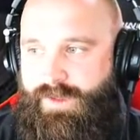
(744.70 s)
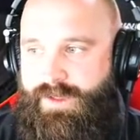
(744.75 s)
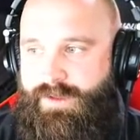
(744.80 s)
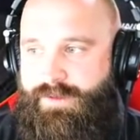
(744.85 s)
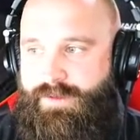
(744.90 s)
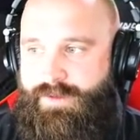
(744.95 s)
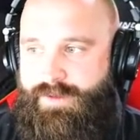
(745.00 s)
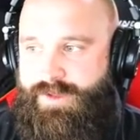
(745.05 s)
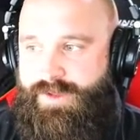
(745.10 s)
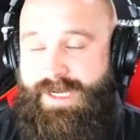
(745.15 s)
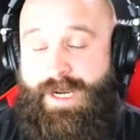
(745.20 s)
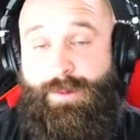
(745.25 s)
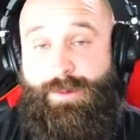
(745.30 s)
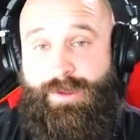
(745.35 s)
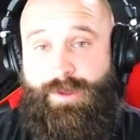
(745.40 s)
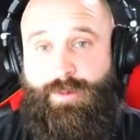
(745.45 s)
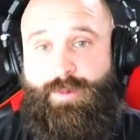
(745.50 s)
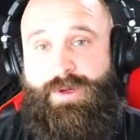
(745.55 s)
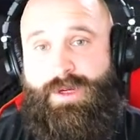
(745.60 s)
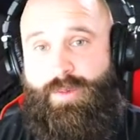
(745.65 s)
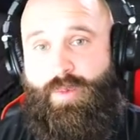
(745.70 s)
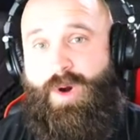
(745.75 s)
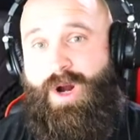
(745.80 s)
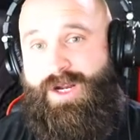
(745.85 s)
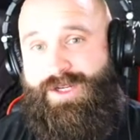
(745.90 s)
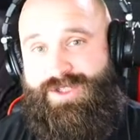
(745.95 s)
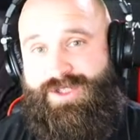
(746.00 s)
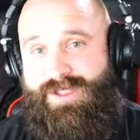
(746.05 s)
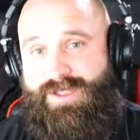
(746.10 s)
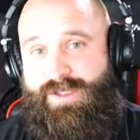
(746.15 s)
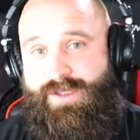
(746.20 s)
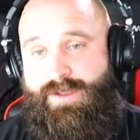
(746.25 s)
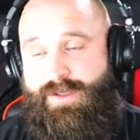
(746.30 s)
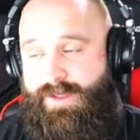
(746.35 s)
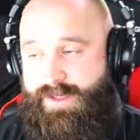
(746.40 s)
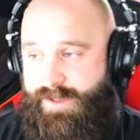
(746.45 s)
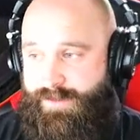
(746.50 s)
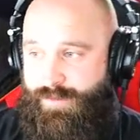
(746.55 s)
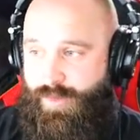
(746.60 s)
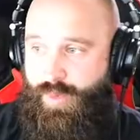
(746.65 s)
So now we're going to rewatch this
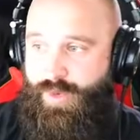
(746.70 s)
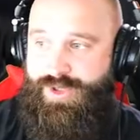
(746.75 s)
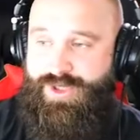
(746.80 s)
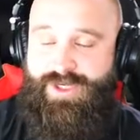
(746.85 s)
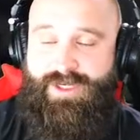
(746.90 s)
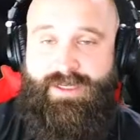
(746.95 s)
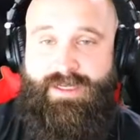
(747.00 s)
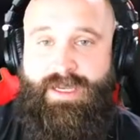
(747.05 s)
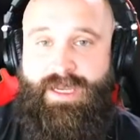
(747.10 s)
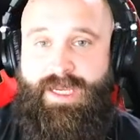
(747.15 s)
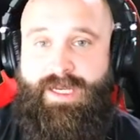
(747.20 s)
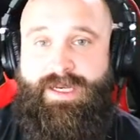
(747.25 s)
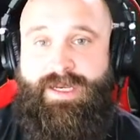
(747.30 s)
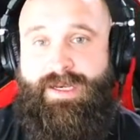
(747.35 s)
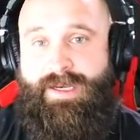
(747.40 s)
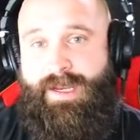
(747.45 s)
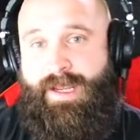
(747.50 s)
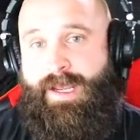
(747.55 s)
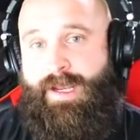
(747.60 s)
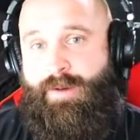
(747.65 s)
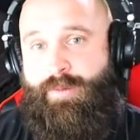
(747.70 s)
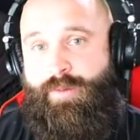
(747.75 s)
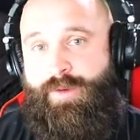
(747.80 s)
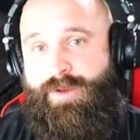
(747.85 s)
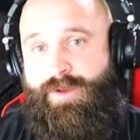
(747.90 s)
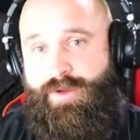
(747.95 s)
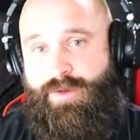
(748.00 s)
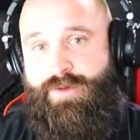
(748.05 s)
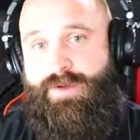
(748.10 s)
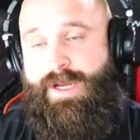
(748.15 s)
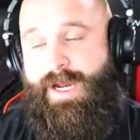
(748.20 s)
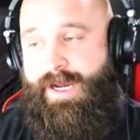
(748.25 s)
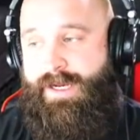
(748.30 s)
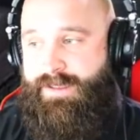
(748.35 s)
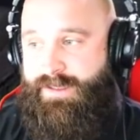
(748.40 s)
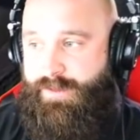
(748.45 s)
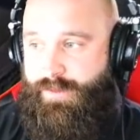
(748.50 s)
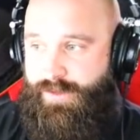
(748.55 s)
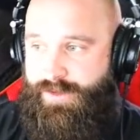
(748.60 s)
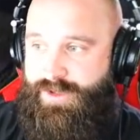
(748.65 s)
this portion again, and with you
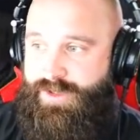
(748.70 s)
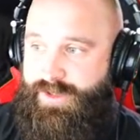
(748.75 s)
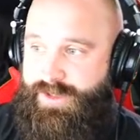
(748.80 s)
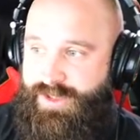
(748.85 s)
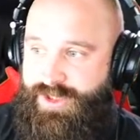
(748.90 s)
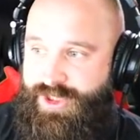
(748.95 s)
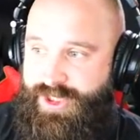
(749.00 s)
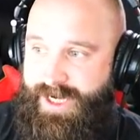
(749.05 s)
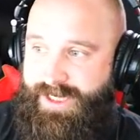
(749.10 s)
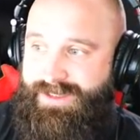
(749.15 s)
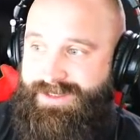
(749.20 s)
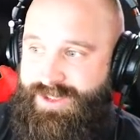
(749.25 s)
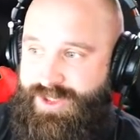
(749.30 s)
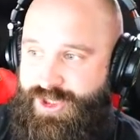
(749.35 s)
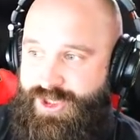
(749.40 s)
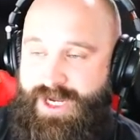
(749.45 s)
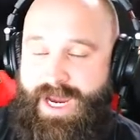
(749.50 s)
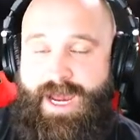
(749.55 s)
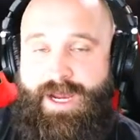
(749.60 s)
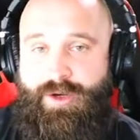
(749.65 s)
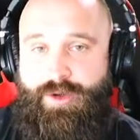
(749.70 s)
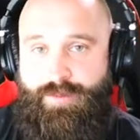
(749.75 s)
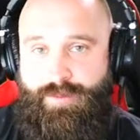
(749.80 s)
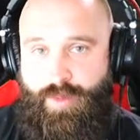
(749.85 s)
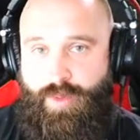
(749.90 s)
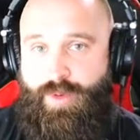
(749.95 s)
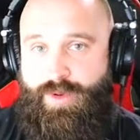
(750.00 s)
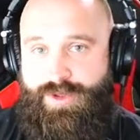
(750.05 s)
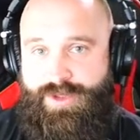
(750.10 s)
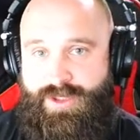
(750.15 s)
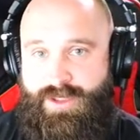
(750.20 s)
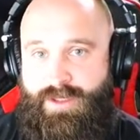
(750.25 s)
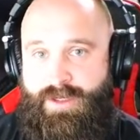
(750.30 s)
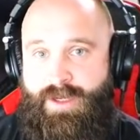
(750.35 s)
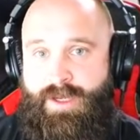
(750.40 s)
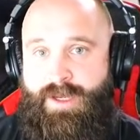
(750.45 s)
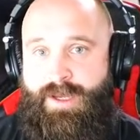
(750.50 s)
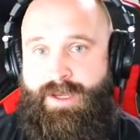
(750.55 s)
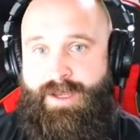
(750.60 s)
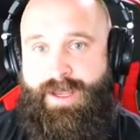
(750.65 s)
guys, I want you to check the shadow portion
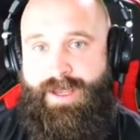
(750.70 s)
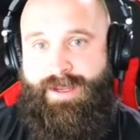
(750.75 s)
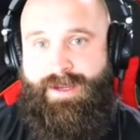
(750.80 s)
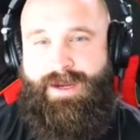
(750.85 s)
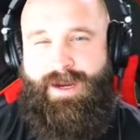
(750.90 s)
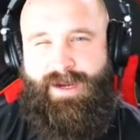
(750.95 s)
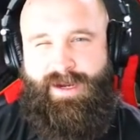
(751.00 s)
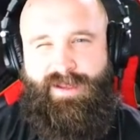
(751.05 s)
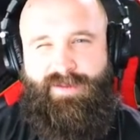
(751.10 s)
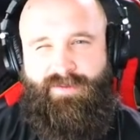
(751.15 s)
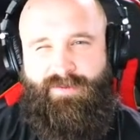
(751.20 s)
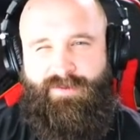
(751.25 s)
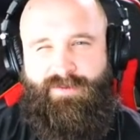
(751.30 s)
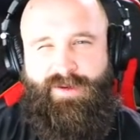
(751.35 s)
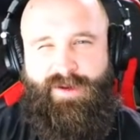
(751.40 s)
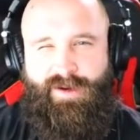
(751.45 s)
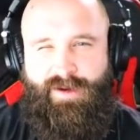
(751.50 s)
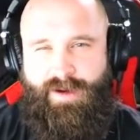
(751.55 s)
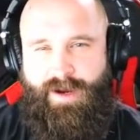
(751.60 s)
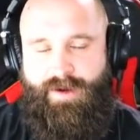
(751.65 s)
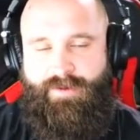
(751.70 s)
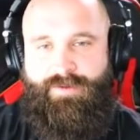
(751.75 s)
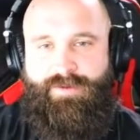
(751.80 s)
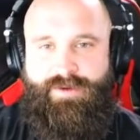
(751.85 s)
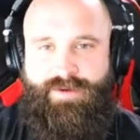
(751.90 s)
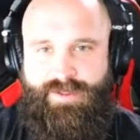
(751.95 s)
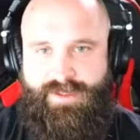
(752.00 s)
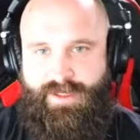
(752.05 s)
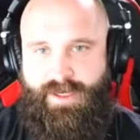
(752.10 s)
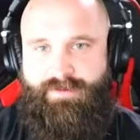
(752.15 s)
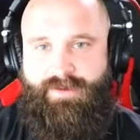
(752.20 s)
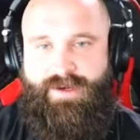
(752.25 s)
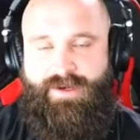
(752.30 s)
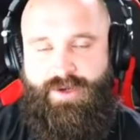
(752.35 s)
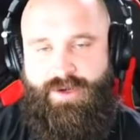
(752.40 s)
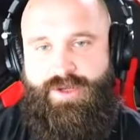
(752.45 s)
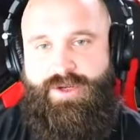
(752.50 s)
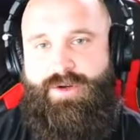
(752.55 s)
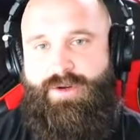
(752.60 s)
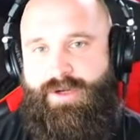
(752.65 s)
and kind of figure out for yourself. I
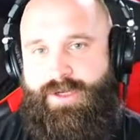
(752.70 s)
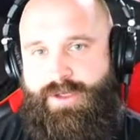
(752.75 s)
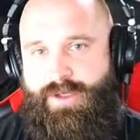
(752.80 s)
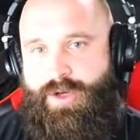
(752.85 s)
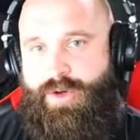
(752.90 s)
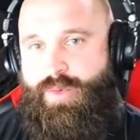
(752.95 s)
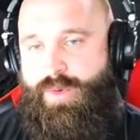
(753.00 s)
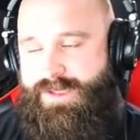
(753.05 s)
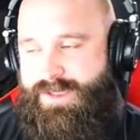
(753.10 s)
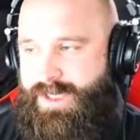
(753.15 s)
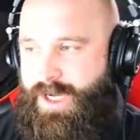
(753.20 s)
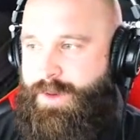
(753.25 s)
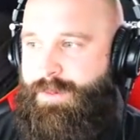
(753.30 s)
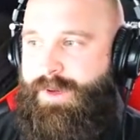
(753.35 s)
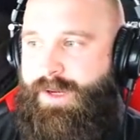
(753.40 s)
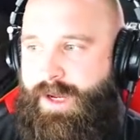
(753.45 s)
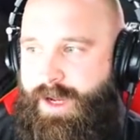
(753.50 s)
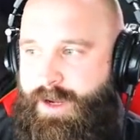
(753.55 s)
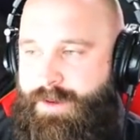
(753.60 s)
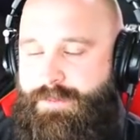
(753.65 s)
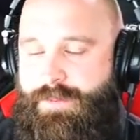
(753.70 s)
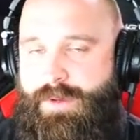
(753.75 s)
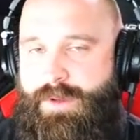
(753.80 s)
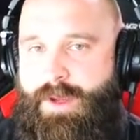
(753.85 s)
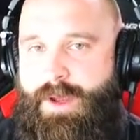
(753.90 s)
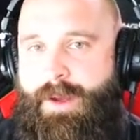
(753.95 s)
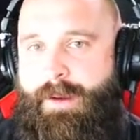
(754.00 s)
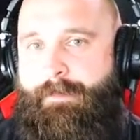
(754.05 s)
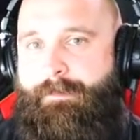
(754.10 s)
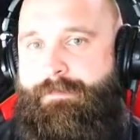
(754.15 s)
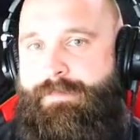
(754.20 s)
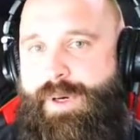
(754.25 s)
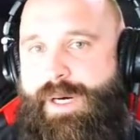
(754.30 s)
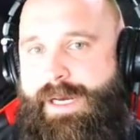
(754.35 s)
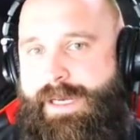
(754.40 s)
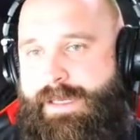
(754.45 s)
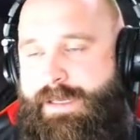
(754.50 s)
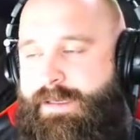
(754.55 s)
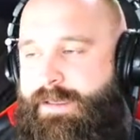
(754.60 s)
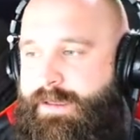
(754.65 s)
know you already know what's coming up,
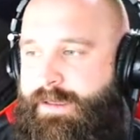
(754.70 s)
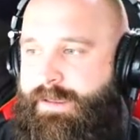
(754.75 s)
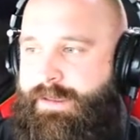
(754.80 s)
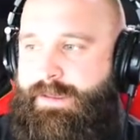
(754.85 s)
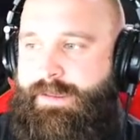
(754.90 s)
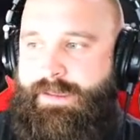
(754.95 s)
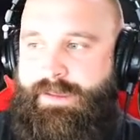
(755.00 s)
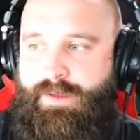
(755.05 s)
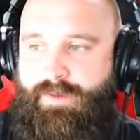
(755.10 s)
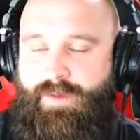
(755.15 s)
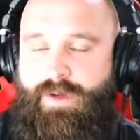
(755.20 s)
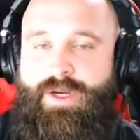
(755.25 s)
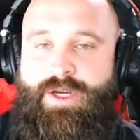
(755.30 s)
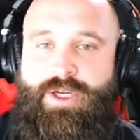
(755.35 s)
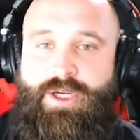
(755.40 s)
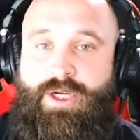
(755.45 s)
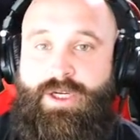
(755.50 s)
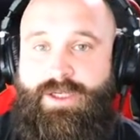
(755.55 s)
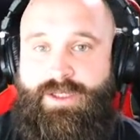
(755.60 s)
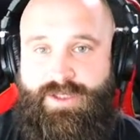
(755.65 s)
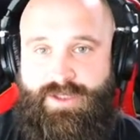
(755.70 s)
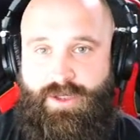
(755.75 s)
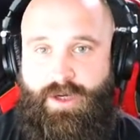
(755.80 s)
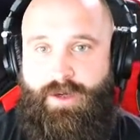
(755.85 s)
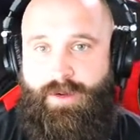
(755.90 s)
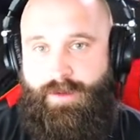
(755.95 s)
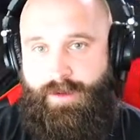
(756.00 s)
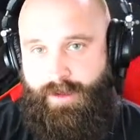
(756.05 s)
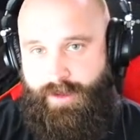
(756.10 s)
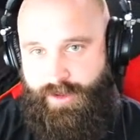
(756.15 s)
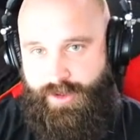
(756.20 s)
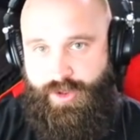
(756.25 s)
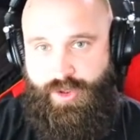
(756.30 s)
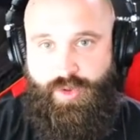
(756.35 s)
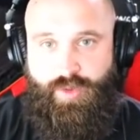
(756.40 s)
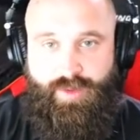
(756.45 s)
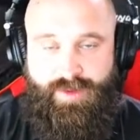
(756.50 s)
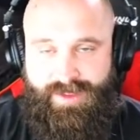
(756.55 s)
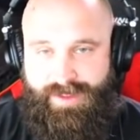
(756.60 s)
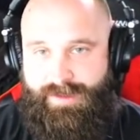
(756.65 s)
but it's very good to start
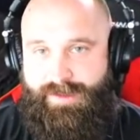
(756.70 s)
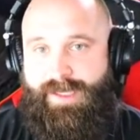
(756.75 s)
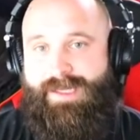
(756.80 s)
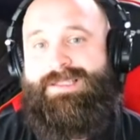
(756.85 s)
using that